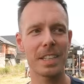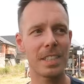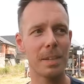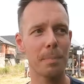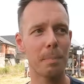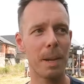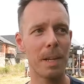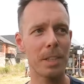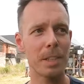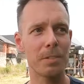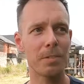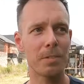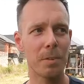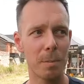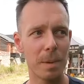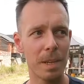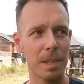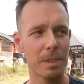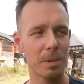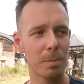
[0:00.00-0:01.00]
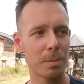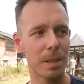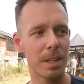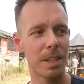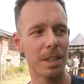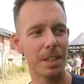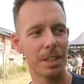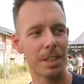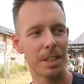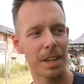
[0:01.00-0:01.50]
it's a pleasure for me to be
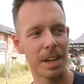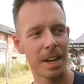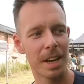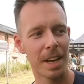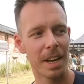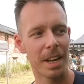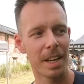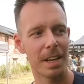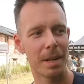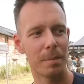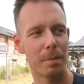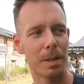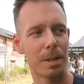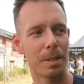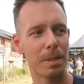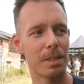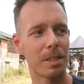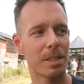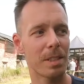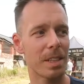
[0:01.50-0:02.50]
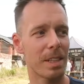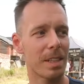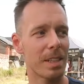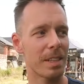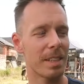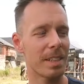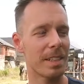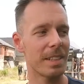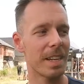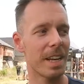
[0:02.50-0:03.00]
here uh, because
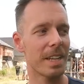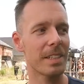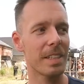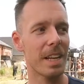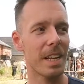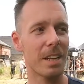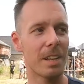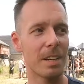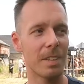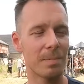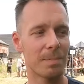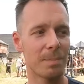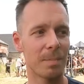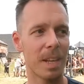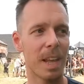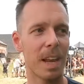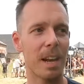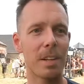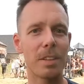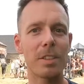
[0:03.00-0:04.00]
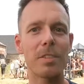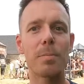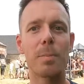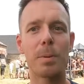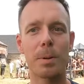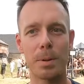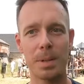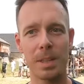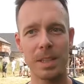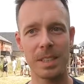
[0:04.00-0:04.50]
there's a, a lot of
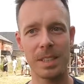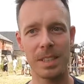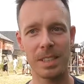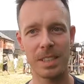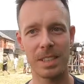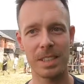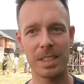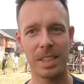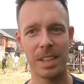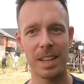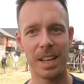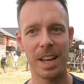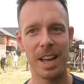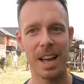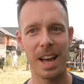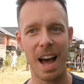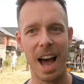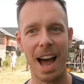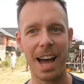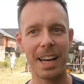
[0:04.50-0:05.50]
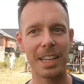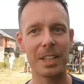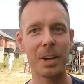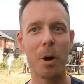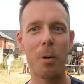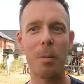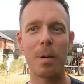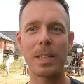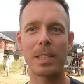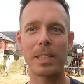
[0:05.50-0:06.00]
breweries I had
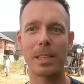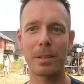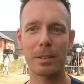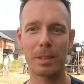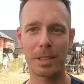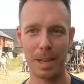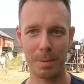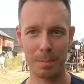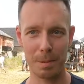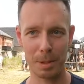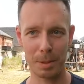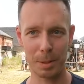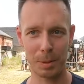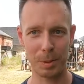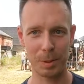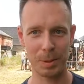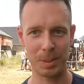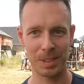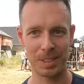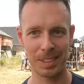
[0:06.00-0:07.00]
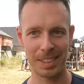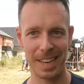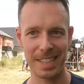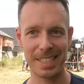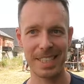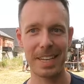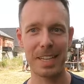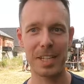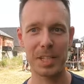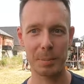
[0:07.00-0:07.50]
always looked up to as
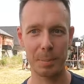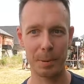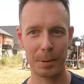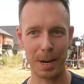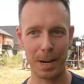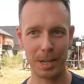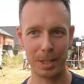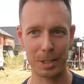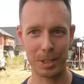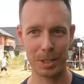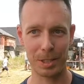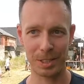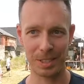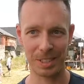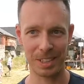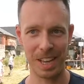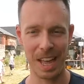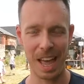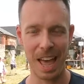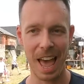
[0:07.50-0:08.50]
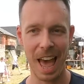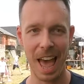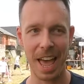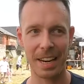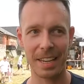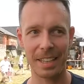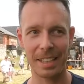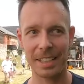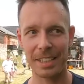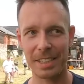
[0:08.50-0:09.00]
an inspiration
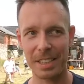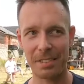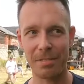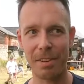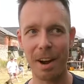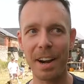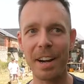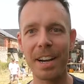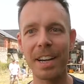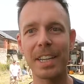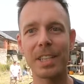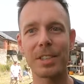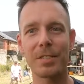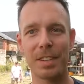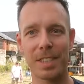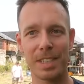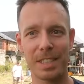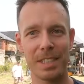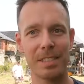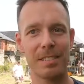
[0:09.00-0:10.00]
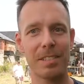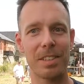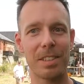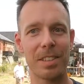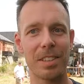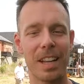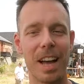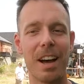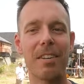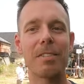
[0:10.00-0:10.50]
and this is very niche festival
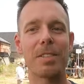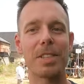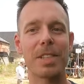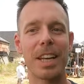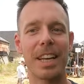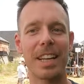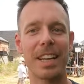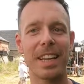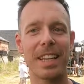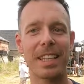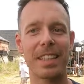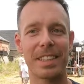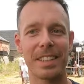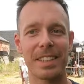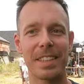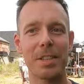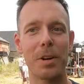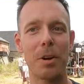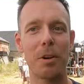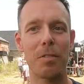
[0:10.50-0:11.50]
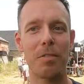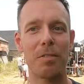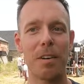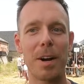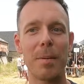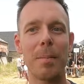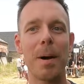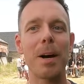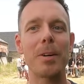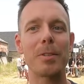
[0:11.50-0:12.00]
I would say like this whole
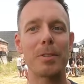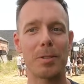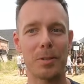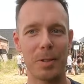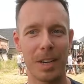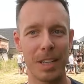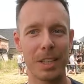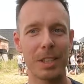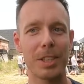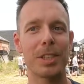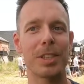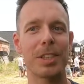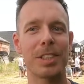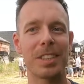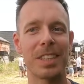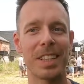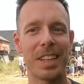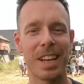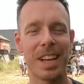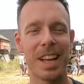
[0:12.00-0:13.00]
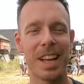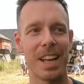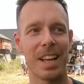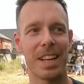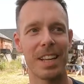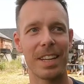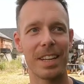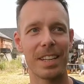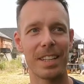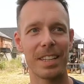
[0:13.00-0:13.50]
farmhouse tradition
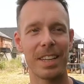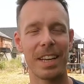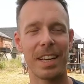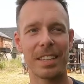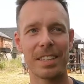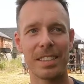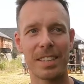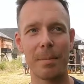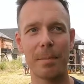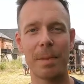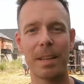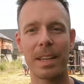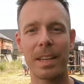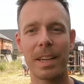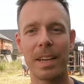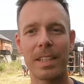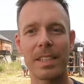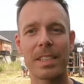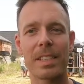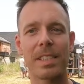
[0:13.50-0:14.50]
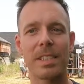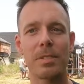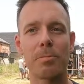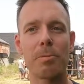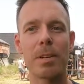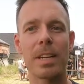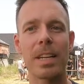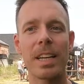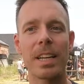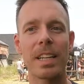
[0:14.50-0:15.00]
uh, it's something that is
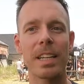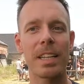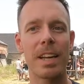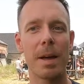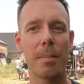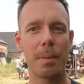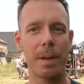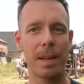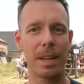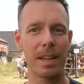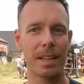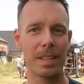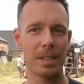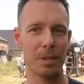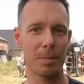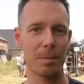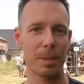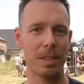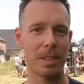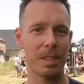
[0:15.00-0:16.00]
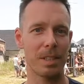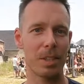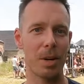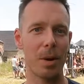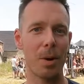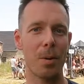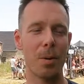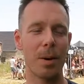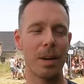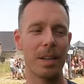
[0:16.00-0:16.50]
really appealing to me.
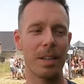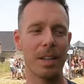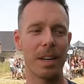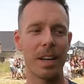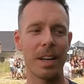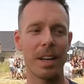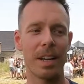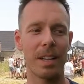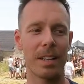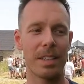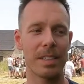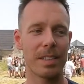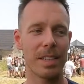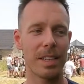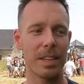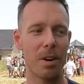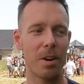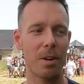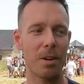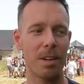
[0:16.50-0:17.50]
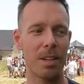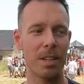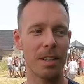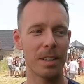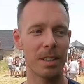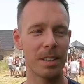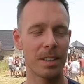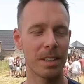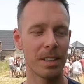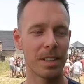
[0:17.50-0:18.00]
So uh, it is an
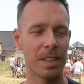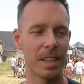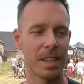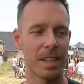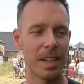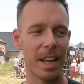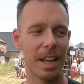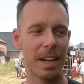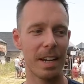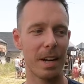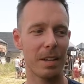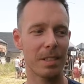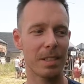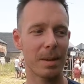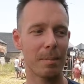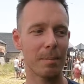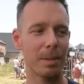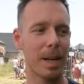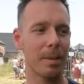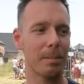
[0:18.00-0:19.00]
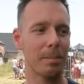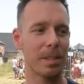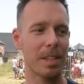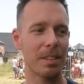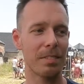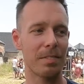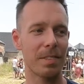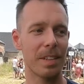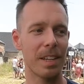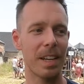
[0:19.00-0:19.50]
honor, and I'll sometimes I
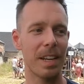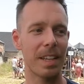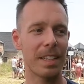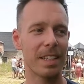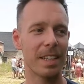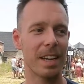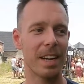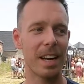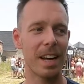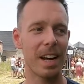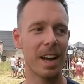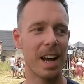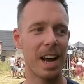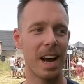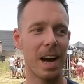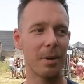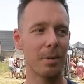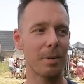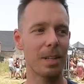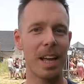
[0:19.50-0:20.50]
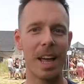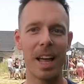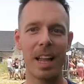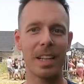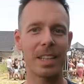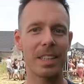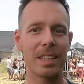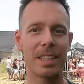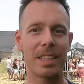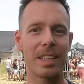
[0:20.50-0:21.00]
feel like, how the
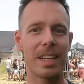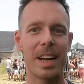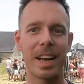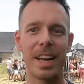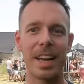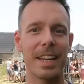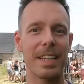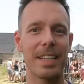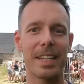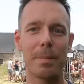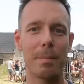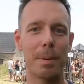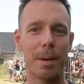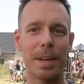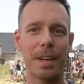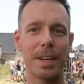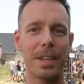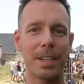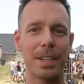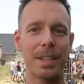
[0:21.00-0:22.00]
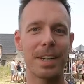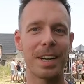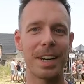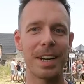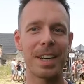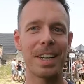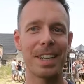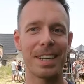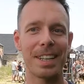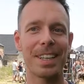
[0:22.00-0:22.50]
hell did I end up here?
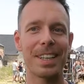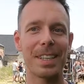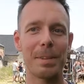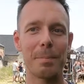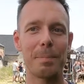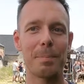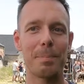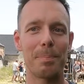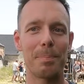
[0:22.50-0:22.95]
Uh,